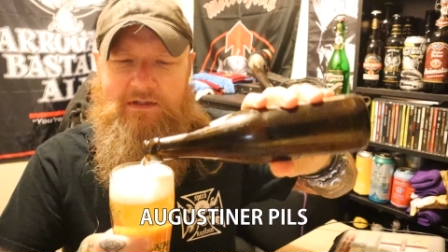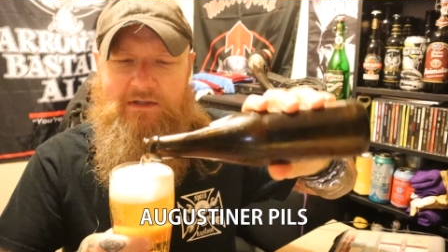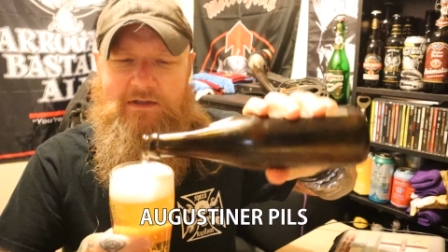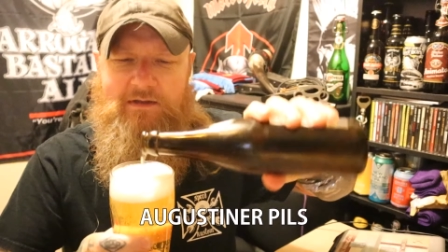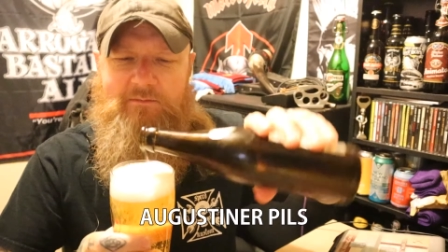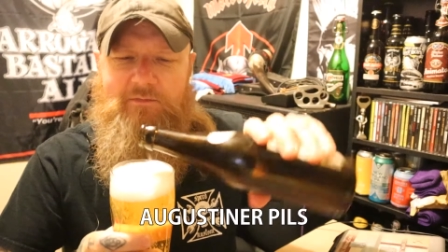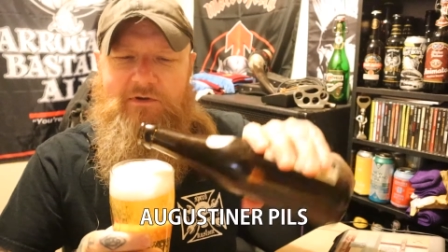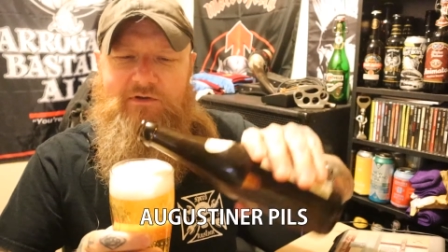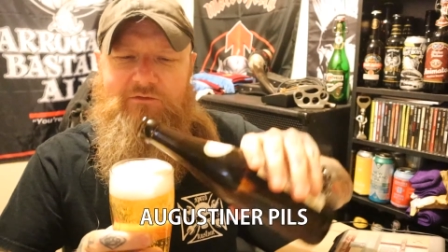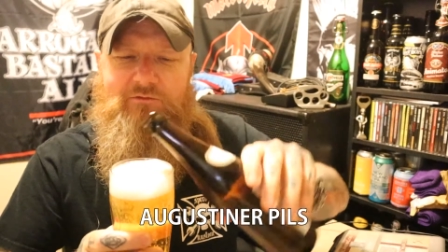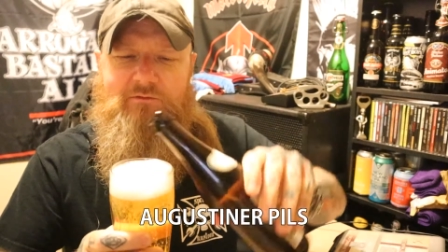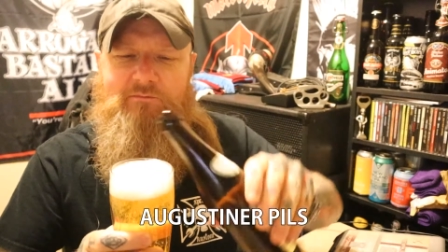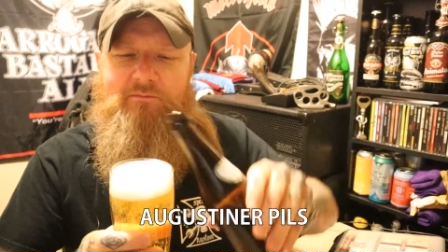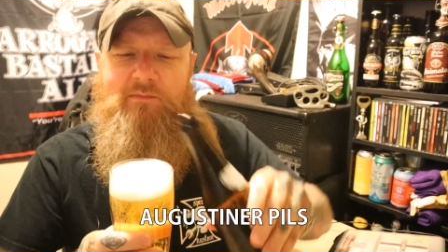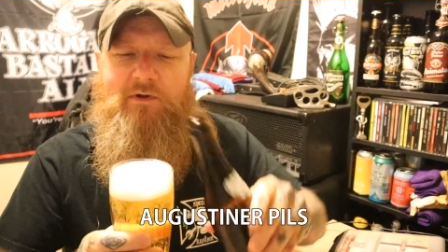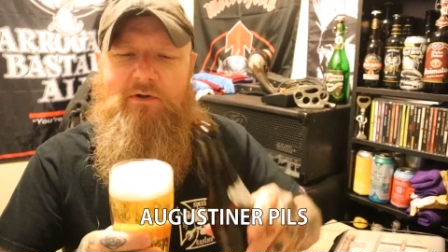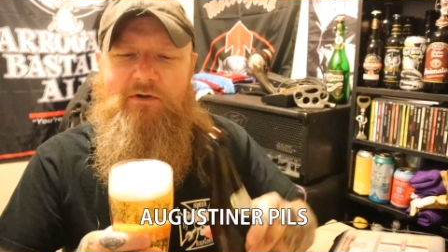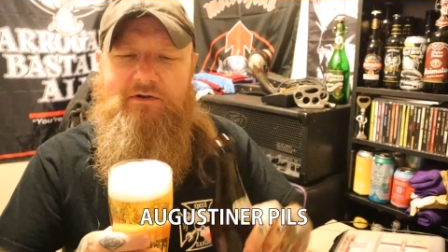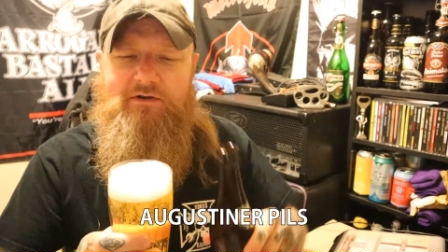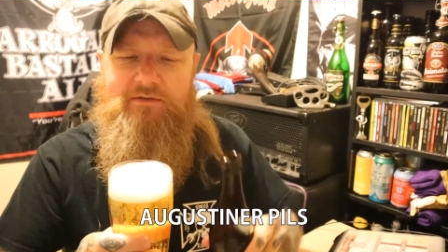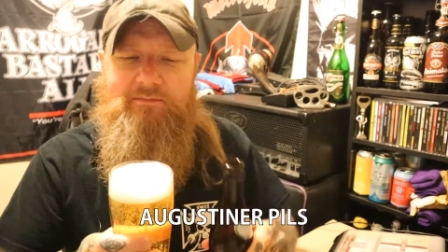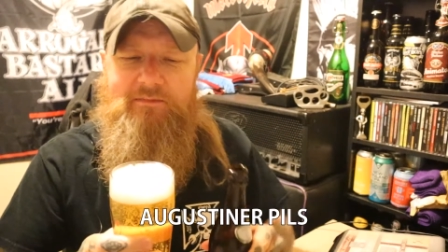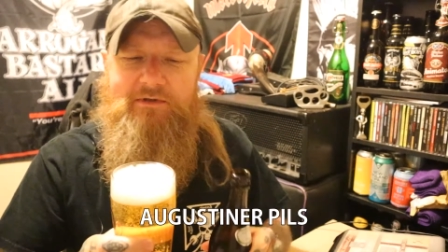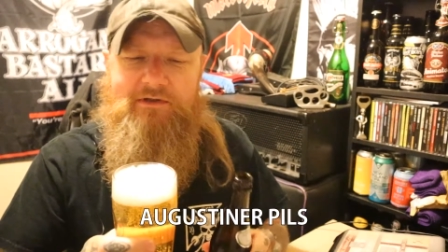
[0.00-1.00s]
But it's
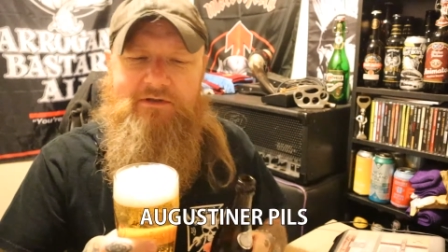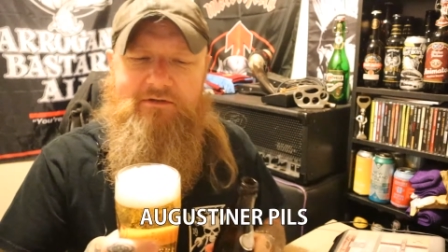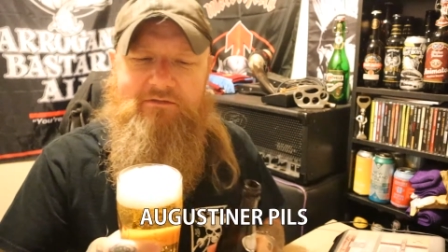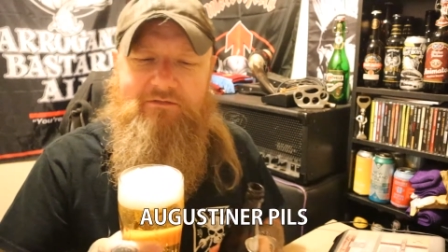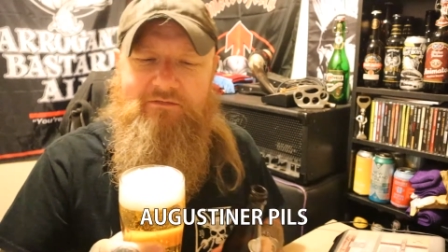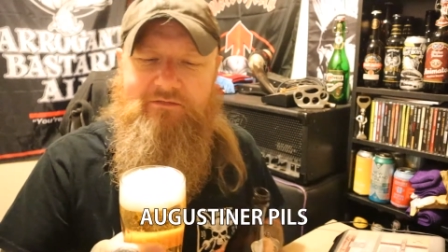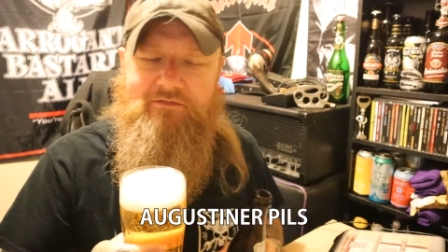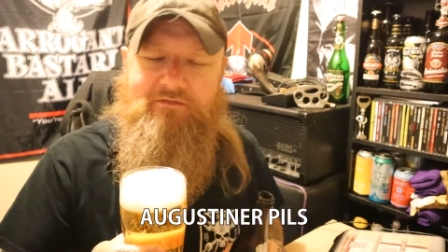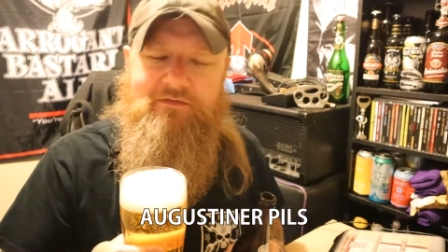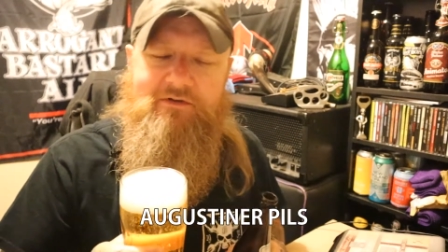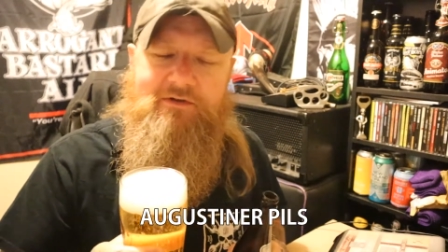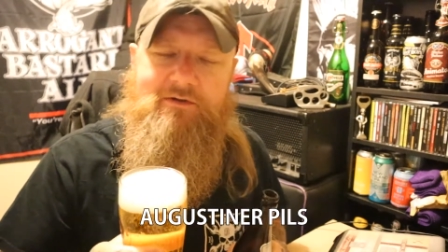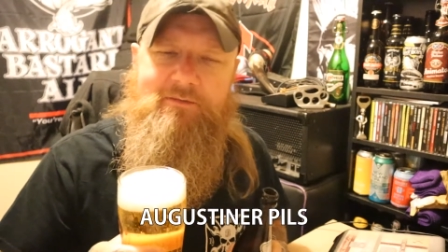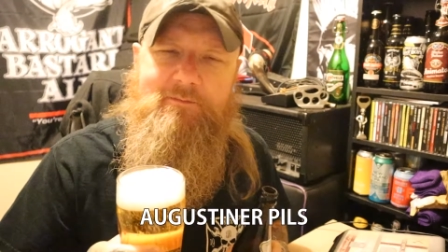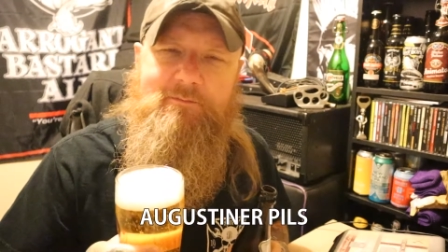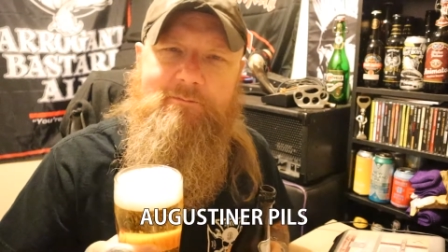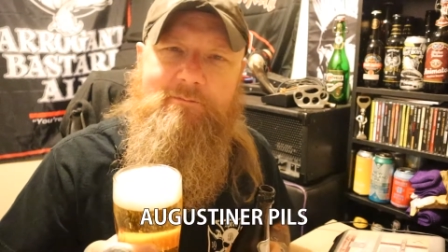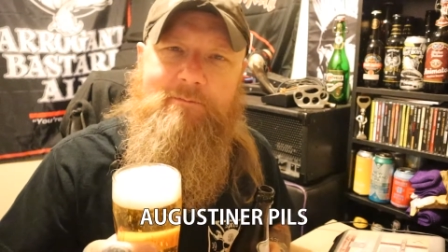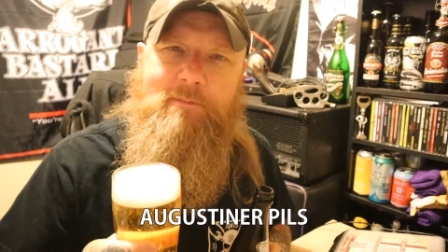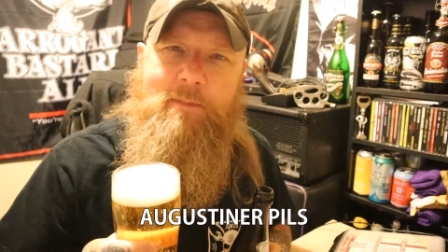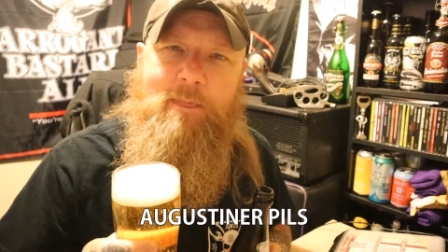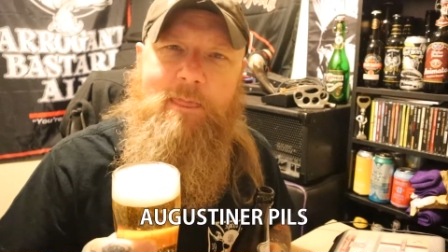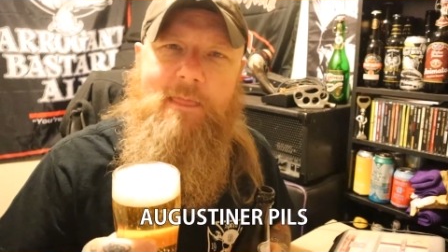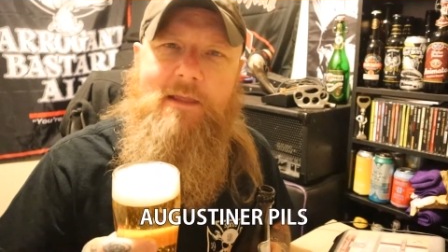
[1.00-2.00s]
reminding me of
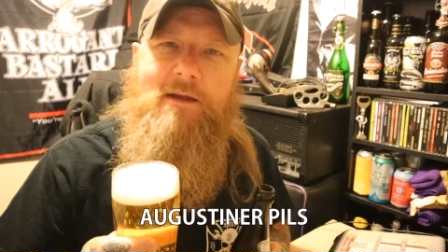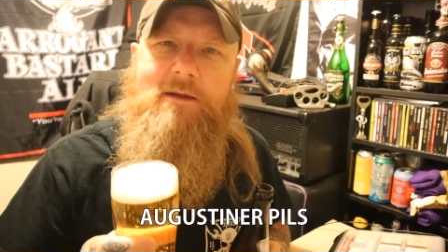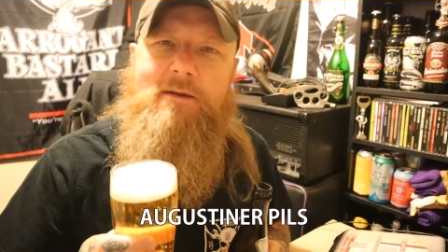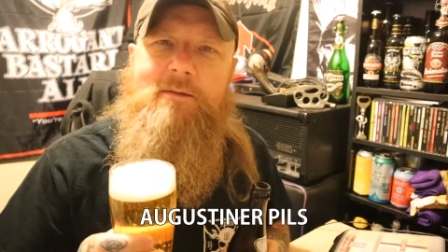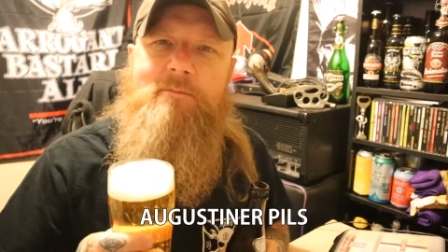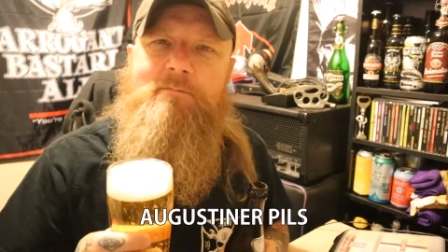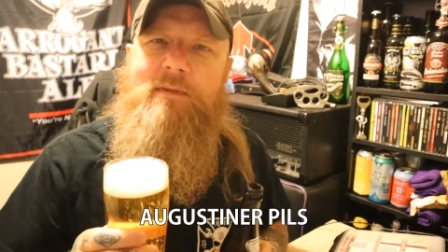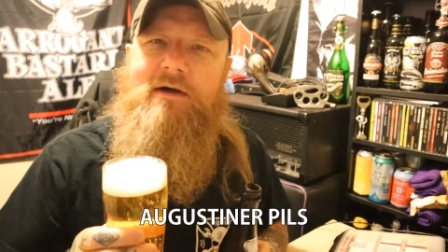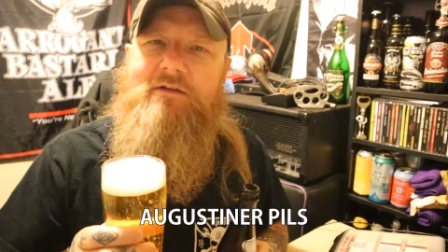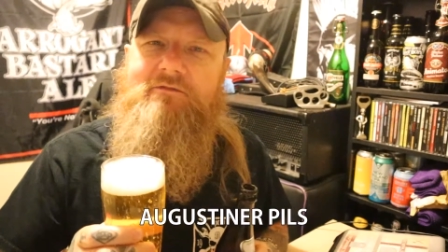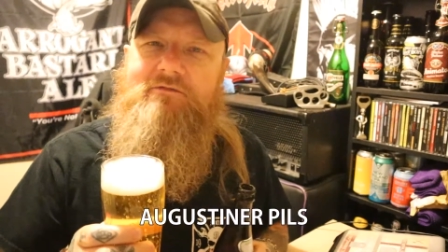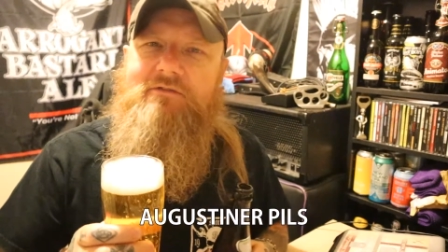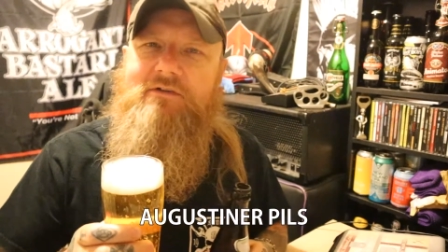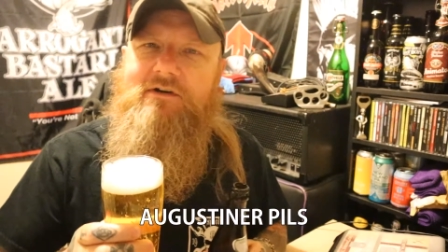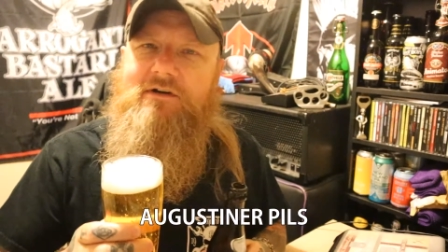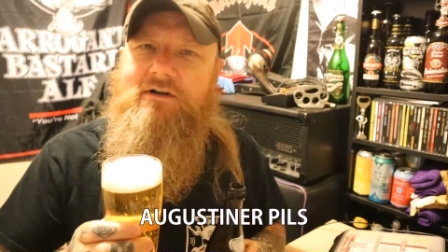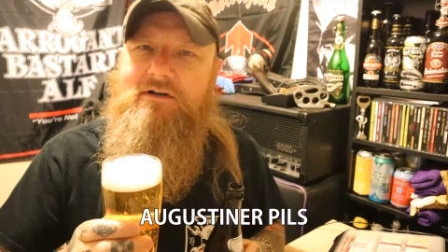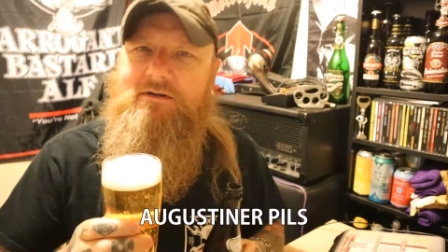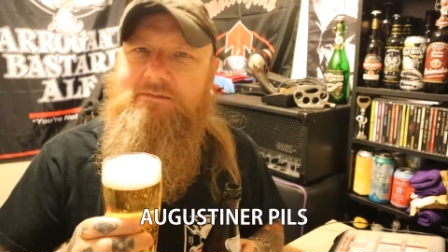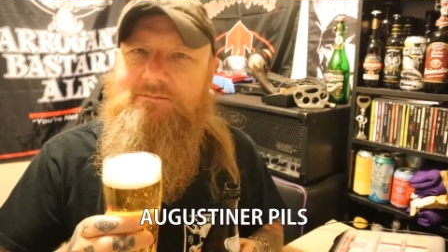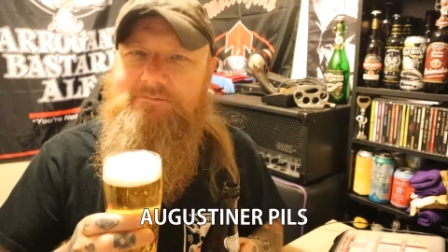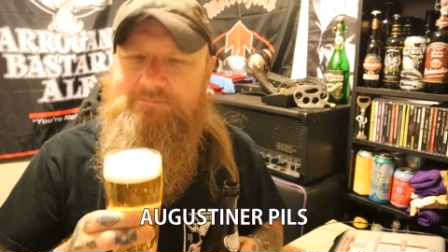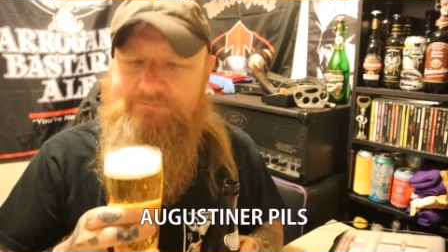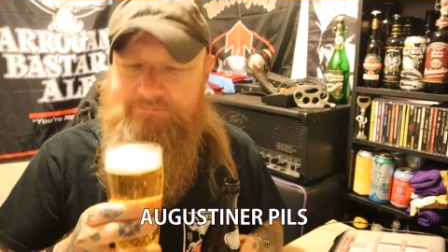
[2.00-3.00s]

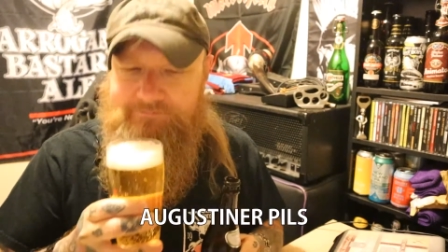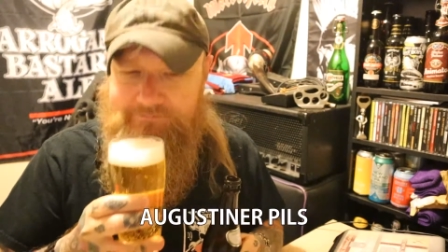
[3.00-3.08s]
Budvar.